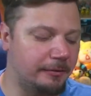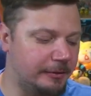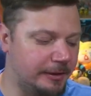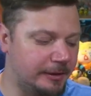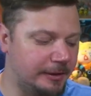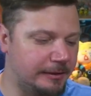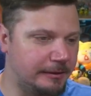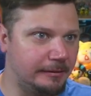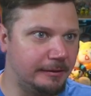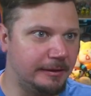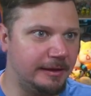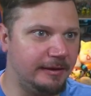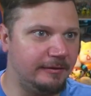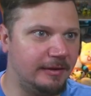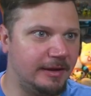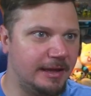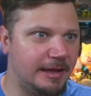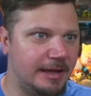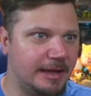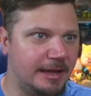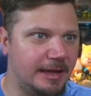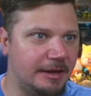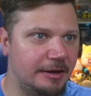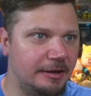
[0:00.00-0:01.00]
We're gonna leave it
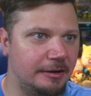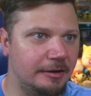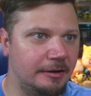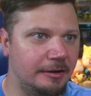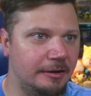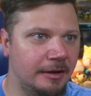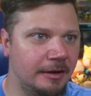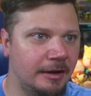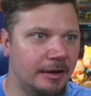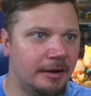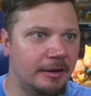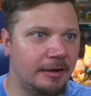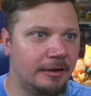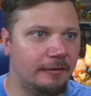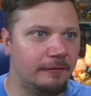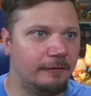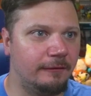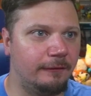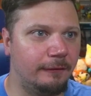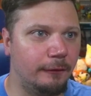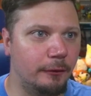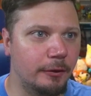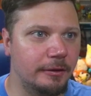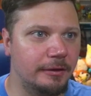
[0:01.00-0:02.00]
here
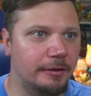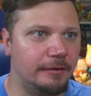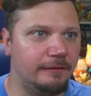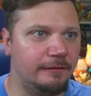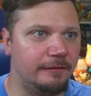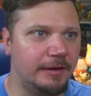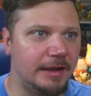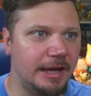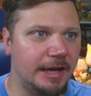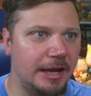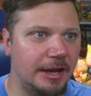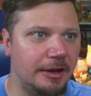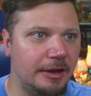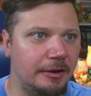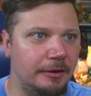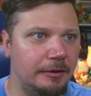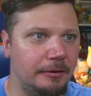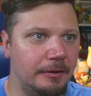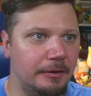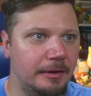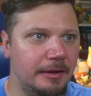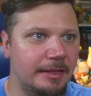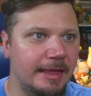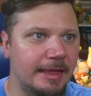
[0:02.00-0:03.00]
for the video.